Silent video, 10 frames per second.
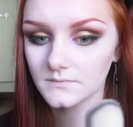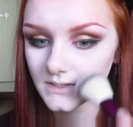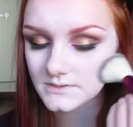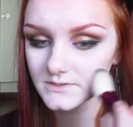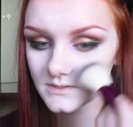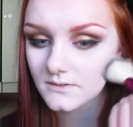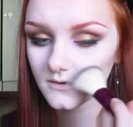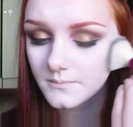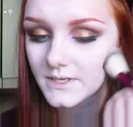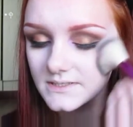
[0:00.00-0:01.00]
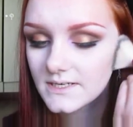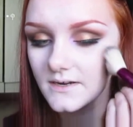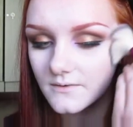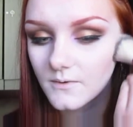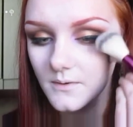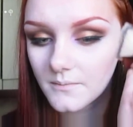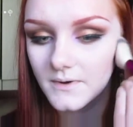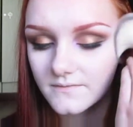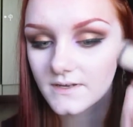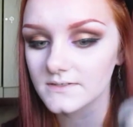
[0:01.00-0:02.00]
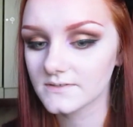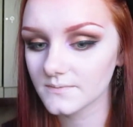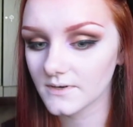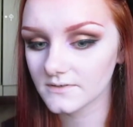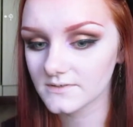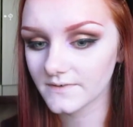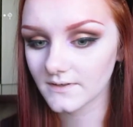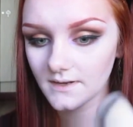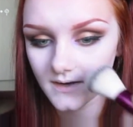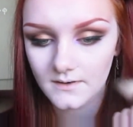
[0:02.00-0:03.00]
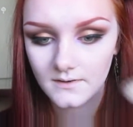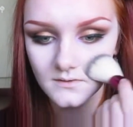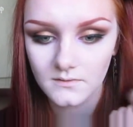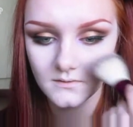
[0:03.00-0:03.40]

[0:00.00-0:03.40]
and just a little bit to kind of warm up my face as well, because I feel like,